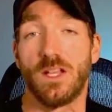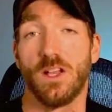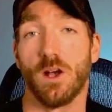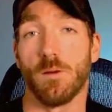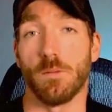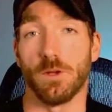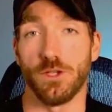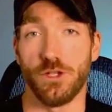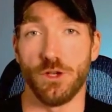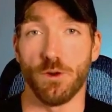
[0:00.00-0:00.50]
A
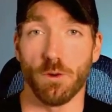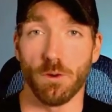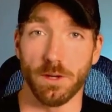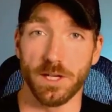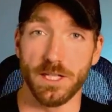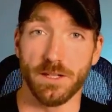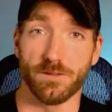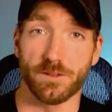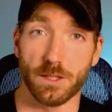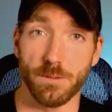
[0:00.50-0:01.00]

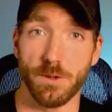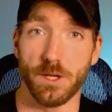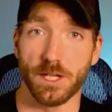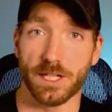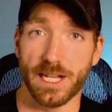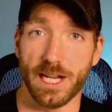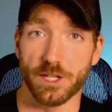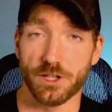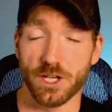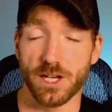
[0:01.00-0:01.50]
majority of
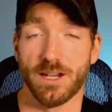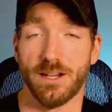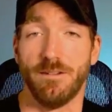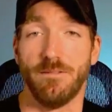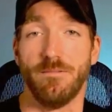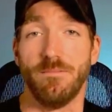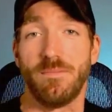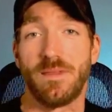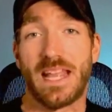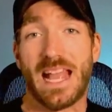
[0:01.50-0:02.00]
communication
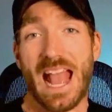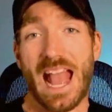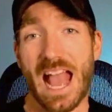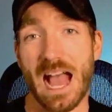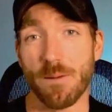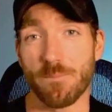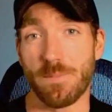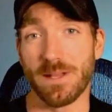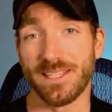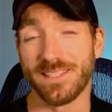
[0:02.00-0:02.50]

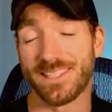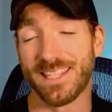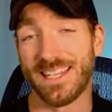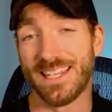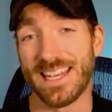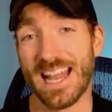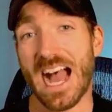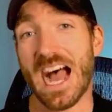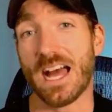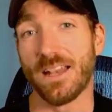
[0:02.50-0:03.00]
happens
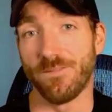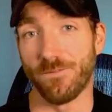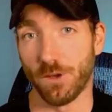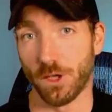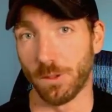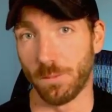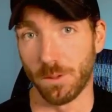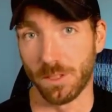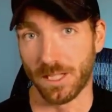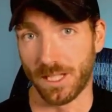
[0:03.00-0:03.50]

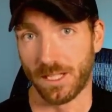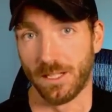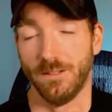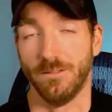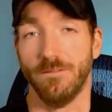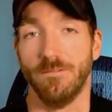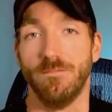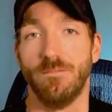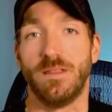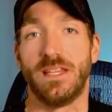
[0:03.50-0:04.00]
non-verbally.
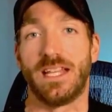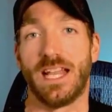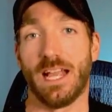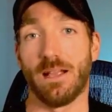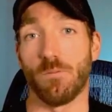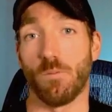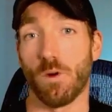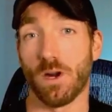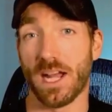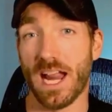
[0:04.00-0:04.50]

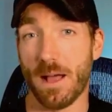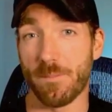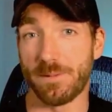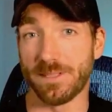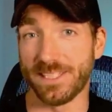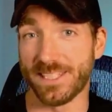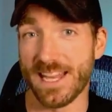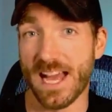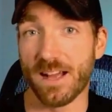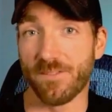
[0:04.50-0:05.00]
And what
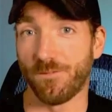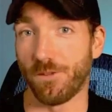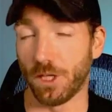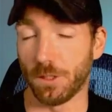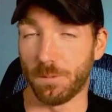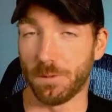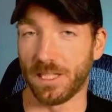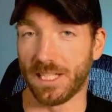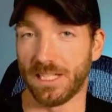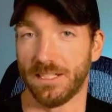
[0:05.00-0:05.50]
happens
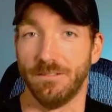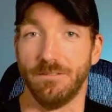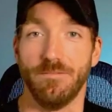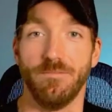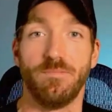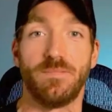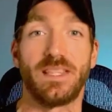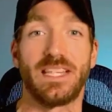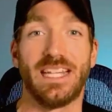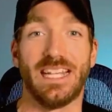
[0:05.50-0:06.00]
non-verbally
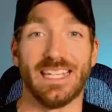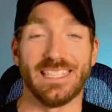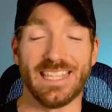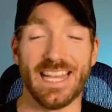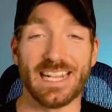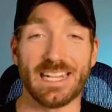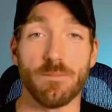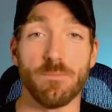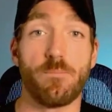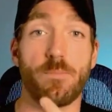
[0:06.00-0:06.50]
is
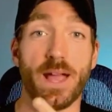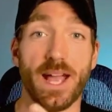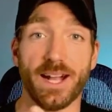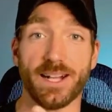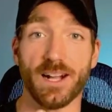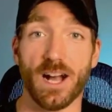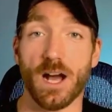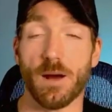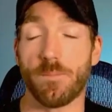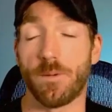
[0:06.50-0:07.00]
they can
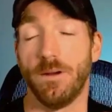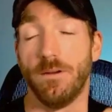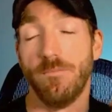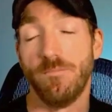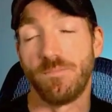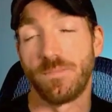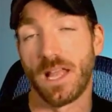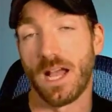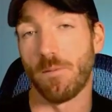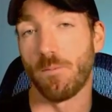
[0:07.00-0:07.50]
pick up
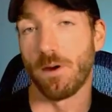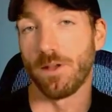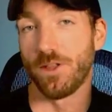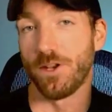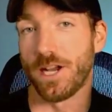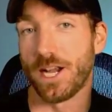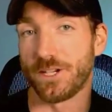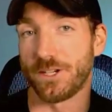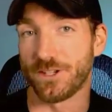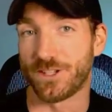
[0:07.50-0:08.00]
on whether or
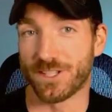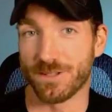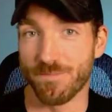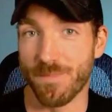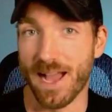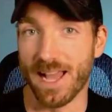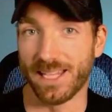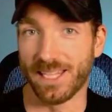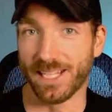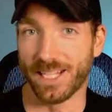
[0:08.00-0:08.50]
not you're
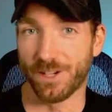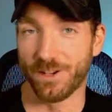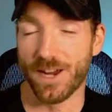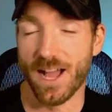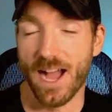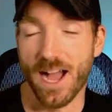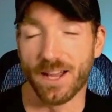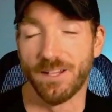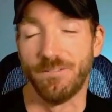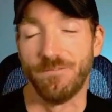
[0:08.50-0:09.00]
smiling or
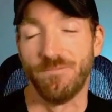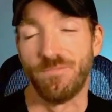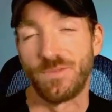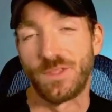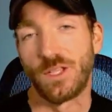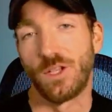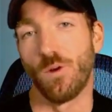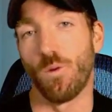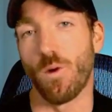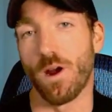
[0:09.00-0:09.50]
not
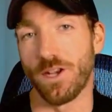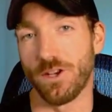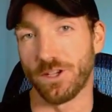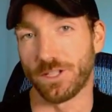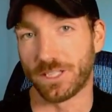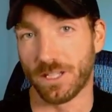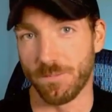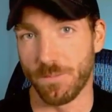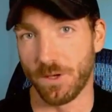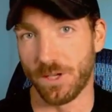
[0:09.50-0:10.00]
when you're
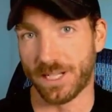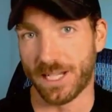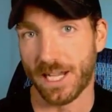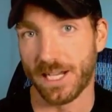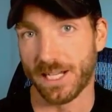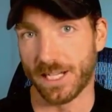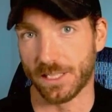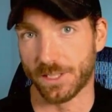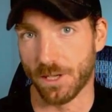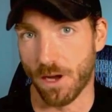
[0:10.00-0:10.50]

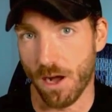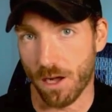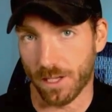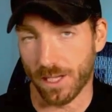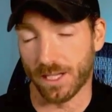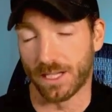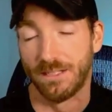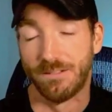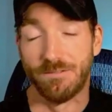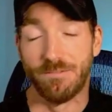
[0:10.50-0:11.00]
communicating and
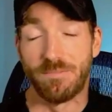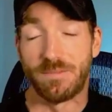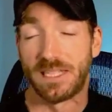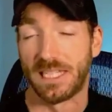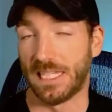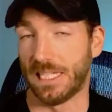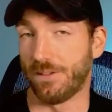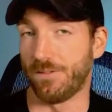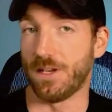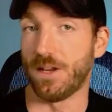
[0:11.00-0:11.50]
talking,
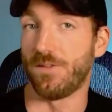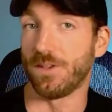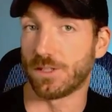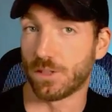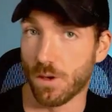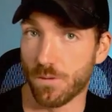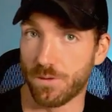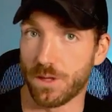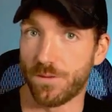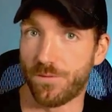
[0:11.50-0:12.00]
even if it's
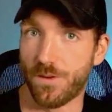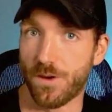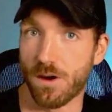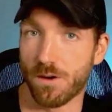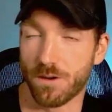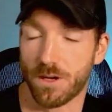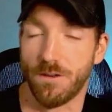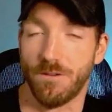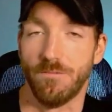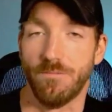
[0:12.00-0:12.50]
over the phone.